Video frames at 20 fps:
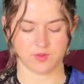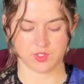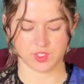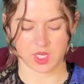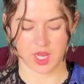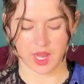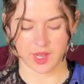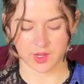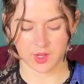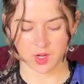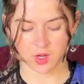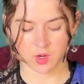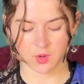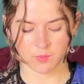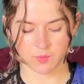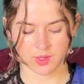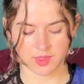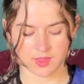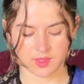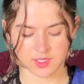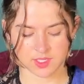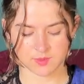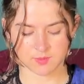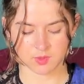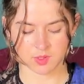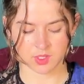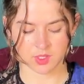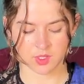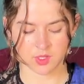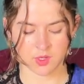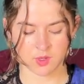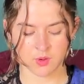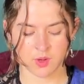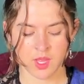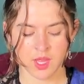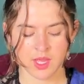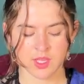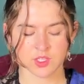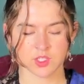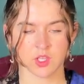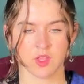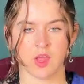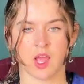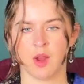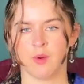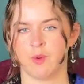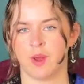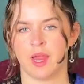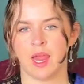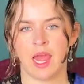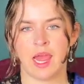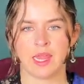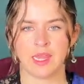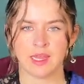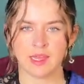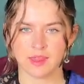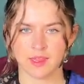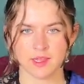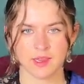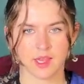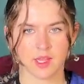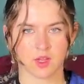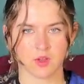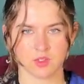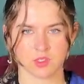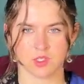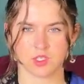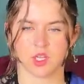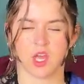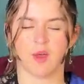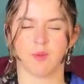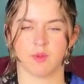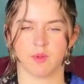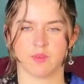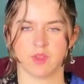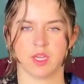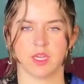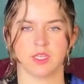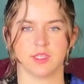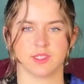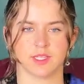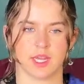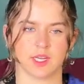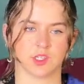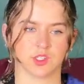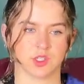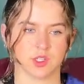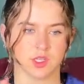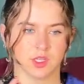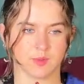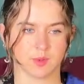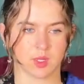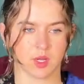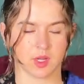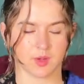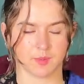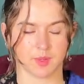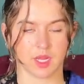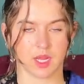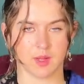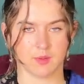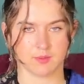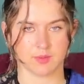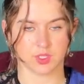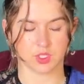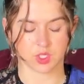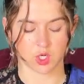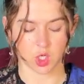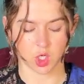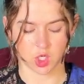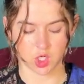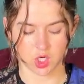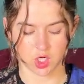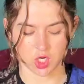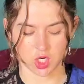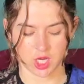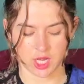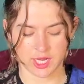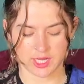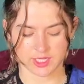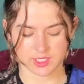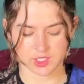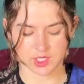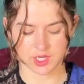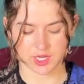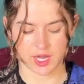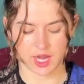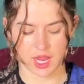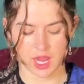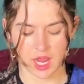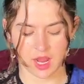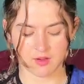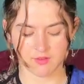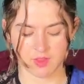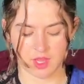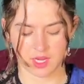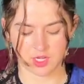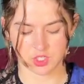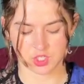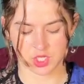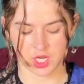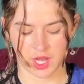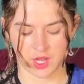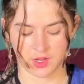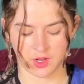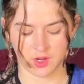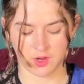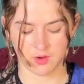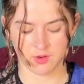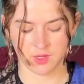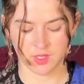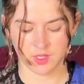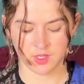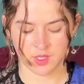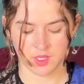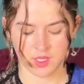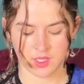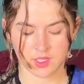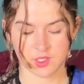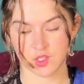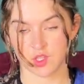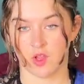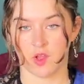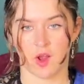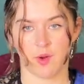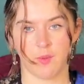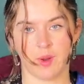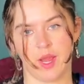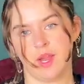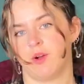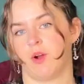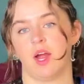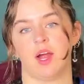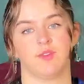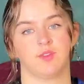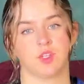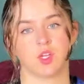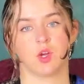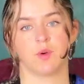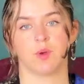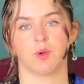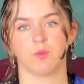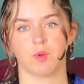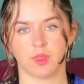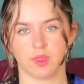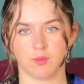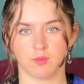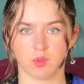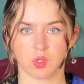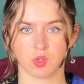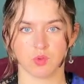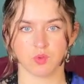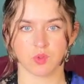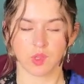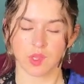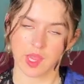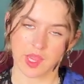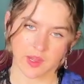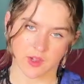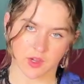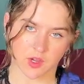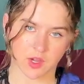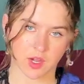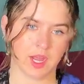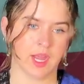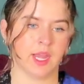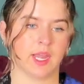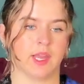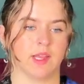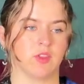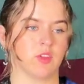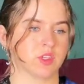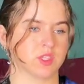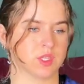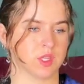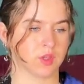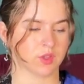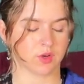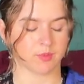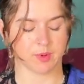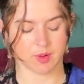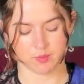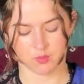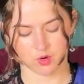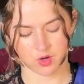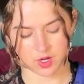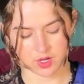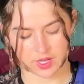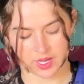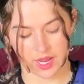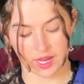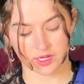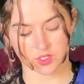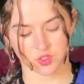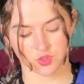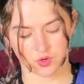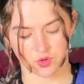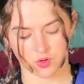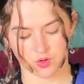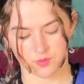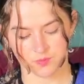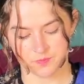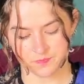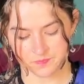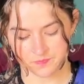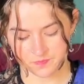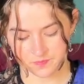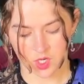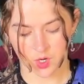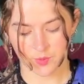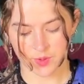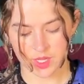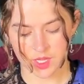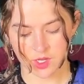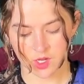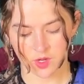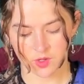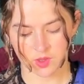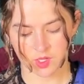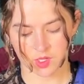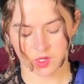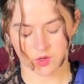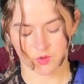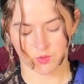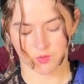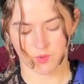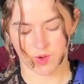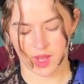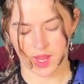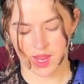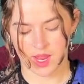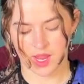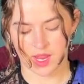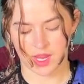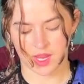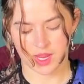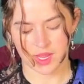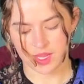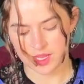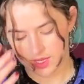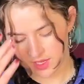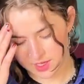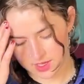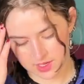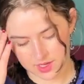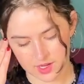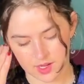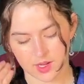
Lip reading: shadow with this blue, so that way anything that goes on top of it is naturally going to become darker, and it's going to have that shadow. So that way I don't have to go in with the blue later, and it looks a little bit more unnatural. Going in on the gray, it